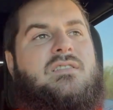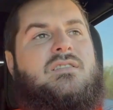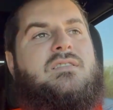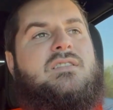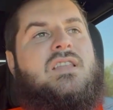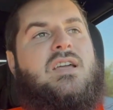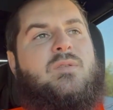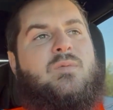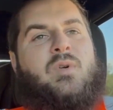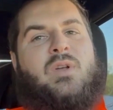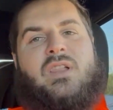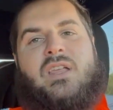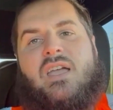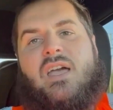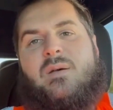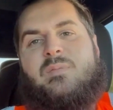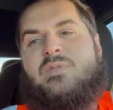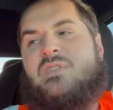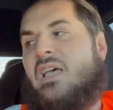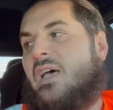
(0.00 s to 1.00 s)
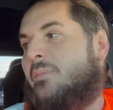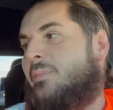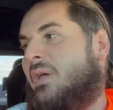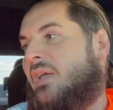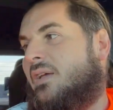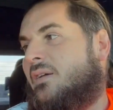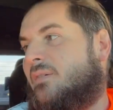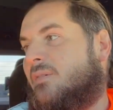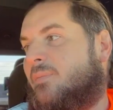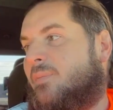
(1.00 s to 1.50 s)
that really upset me.
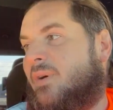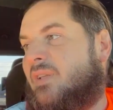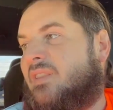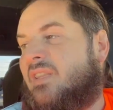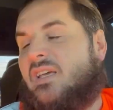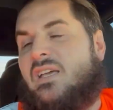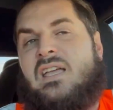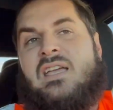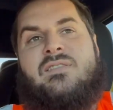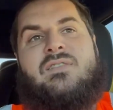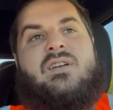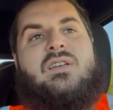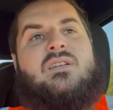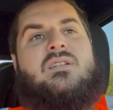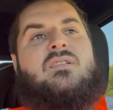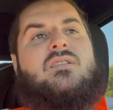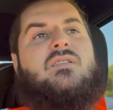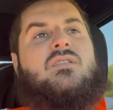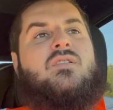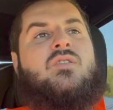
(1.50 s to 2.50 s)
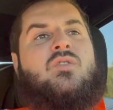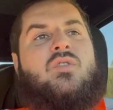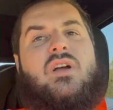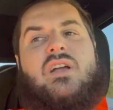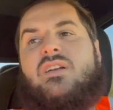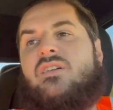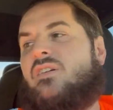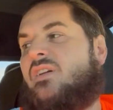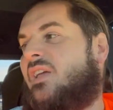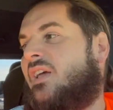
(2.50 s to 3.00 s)
But the even
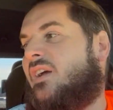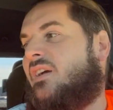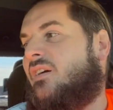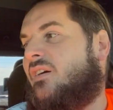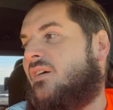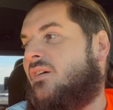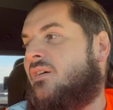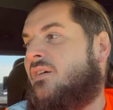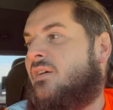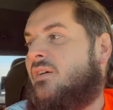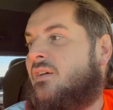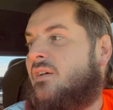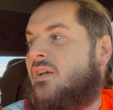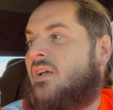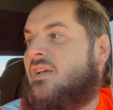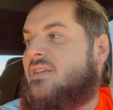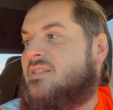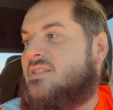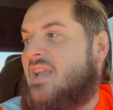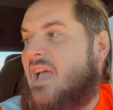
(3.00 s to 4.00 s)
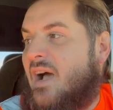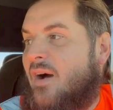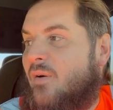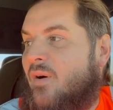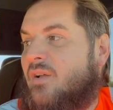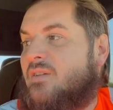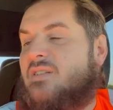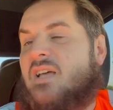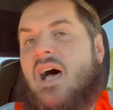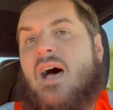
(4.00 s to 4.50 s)
greater kicker is now
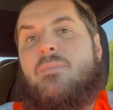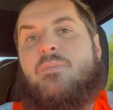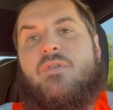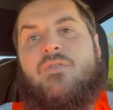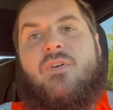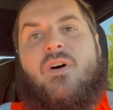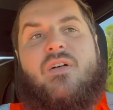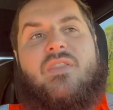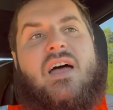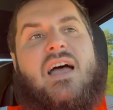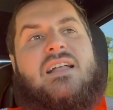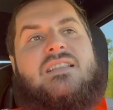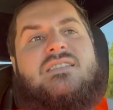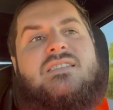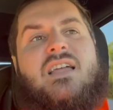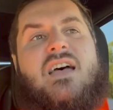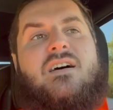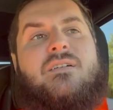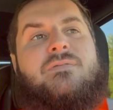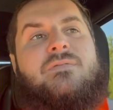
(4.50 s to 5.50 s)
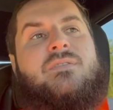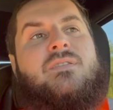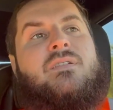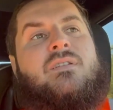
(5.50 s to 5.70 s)
on top of all that stuff,